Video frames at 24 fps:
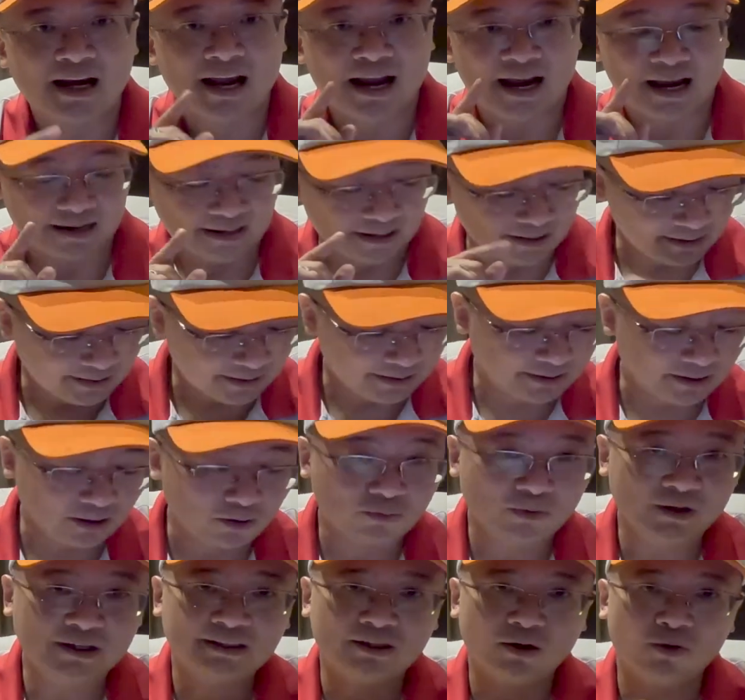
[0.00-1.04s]
And this is the
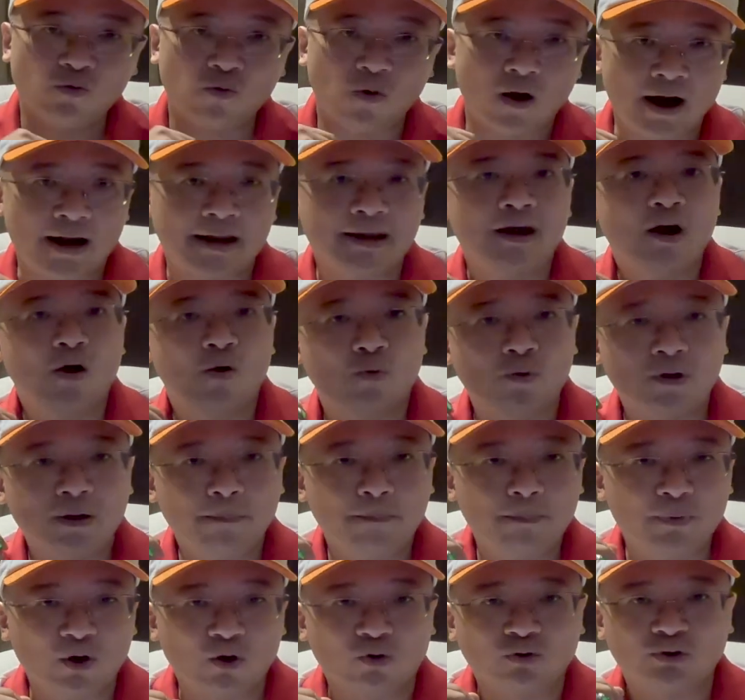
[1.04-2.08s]
reason why we
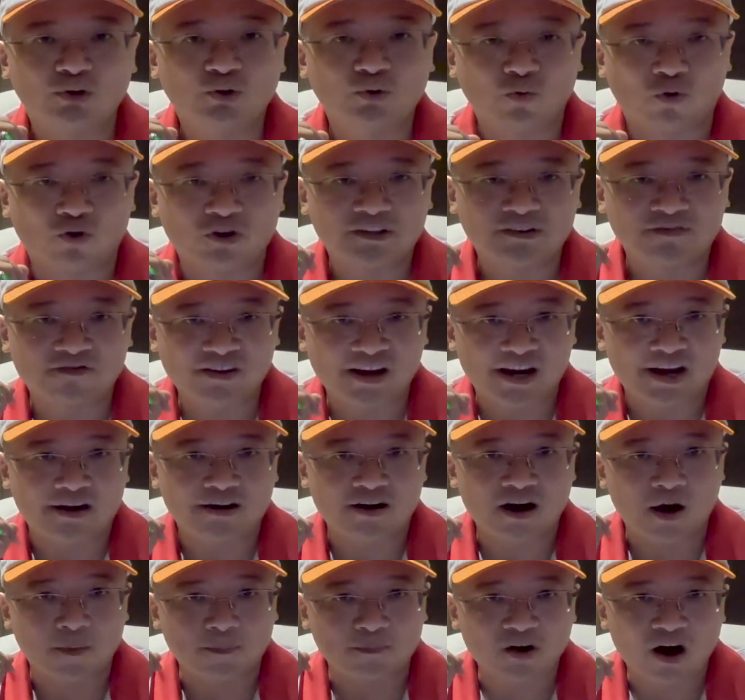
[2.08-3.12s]
built
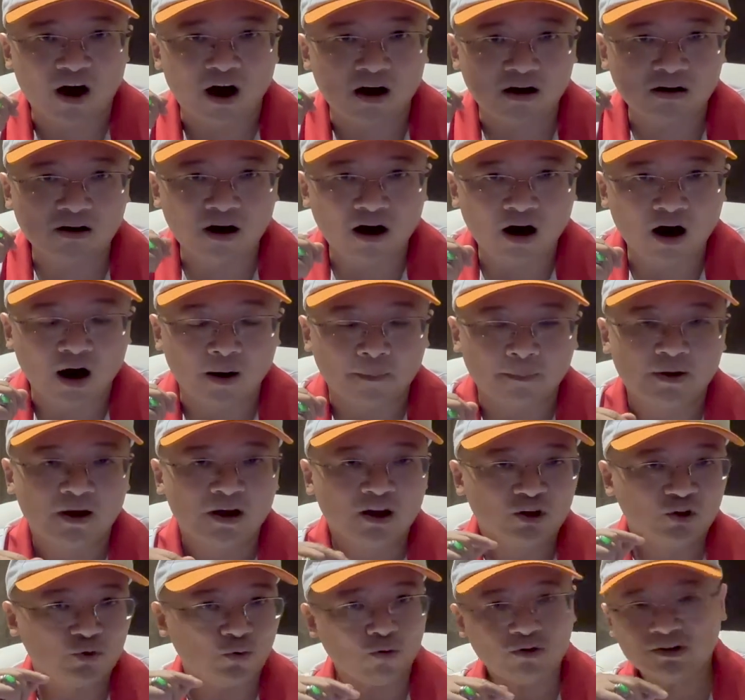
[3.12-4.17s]
SourceVietnam.com.
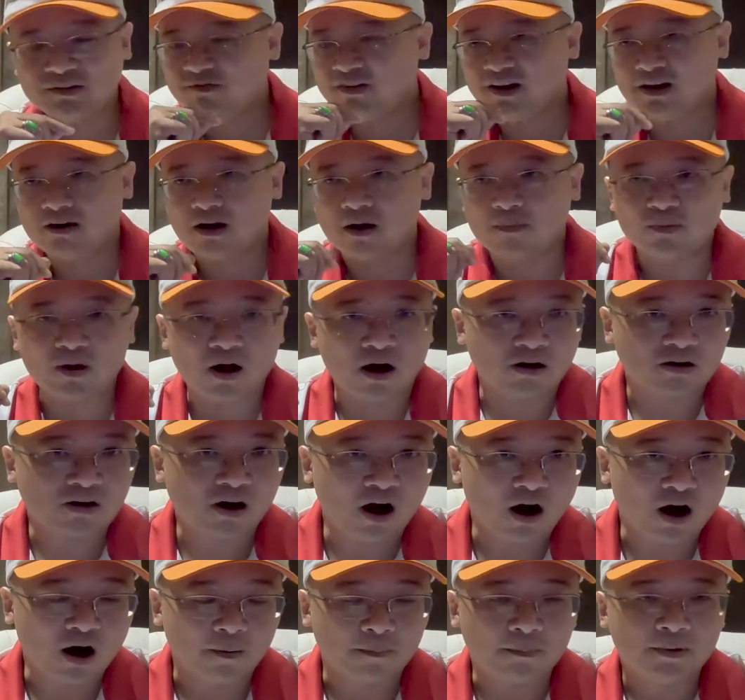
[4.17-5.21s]

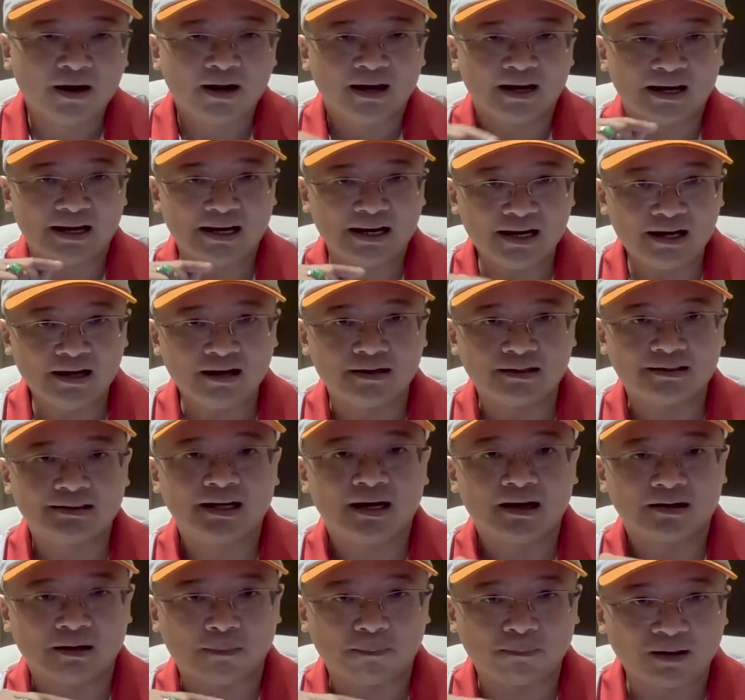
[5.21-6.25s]
SourceVietnam.com is
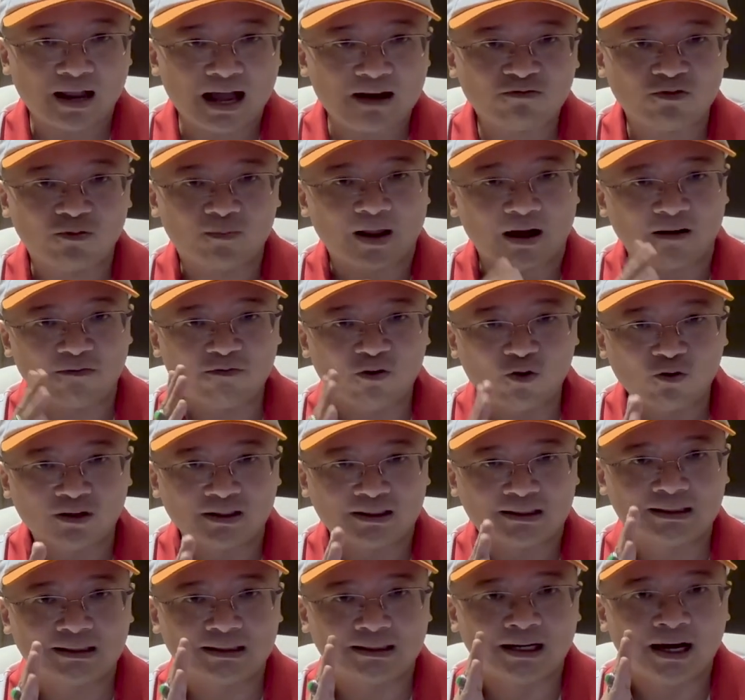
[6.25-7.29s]
the platform that
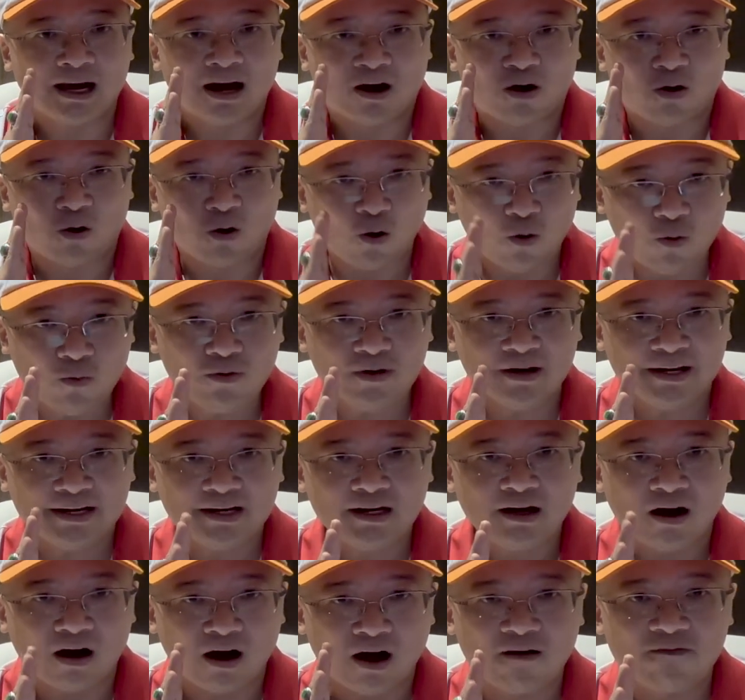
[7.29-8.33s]
focuses
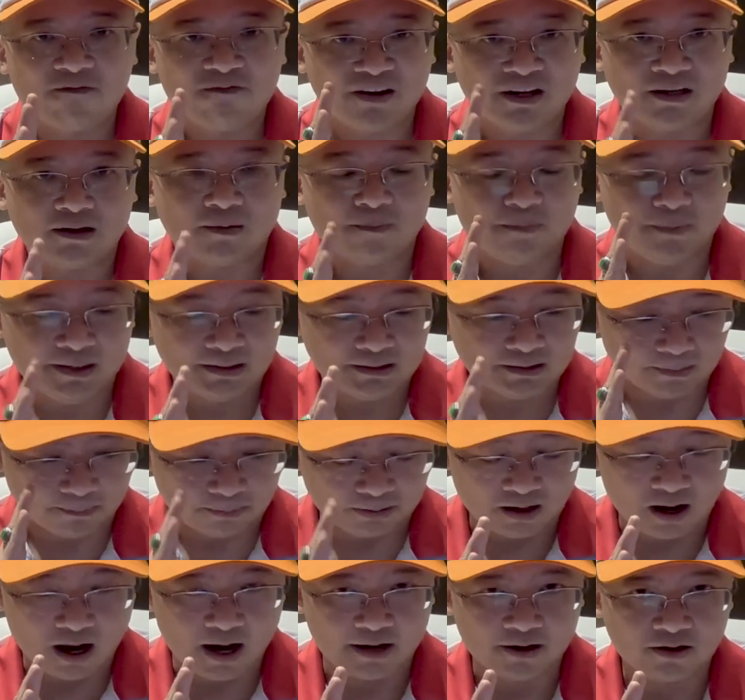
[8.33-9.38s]
only on Vietnamese
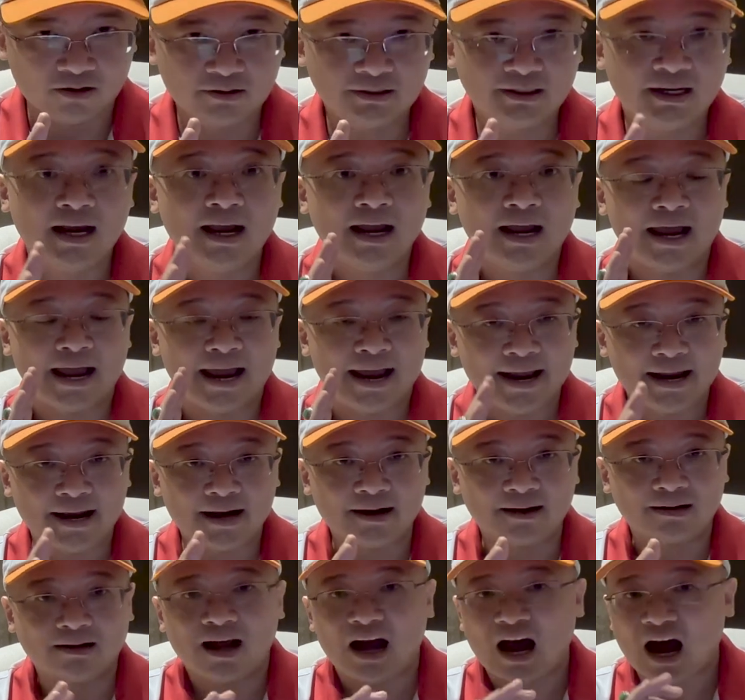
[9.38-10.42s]
suppliers
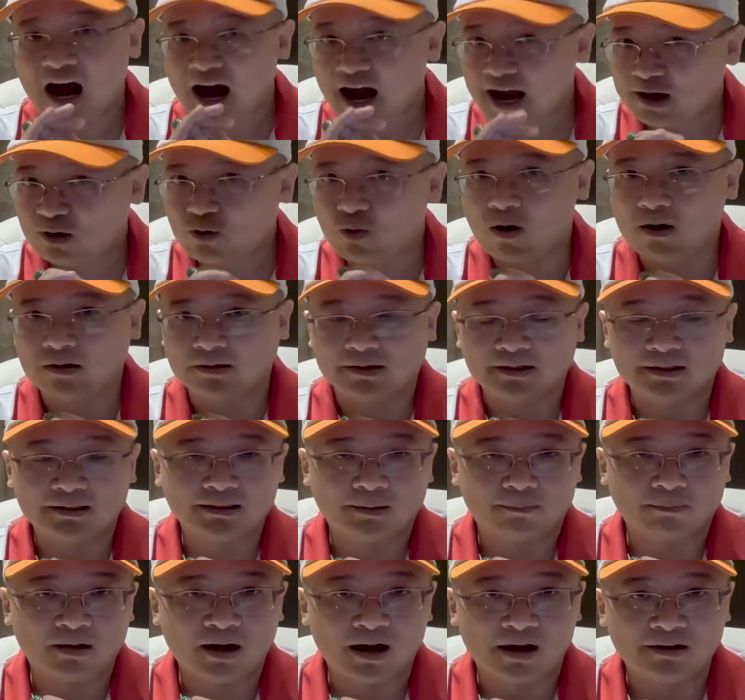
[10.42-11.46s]
and high quality
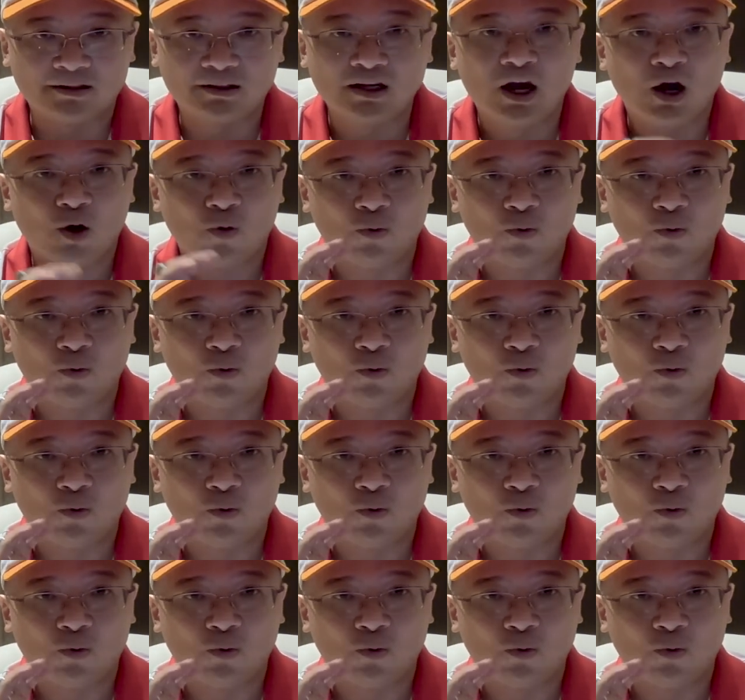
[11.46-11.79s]
suppliers.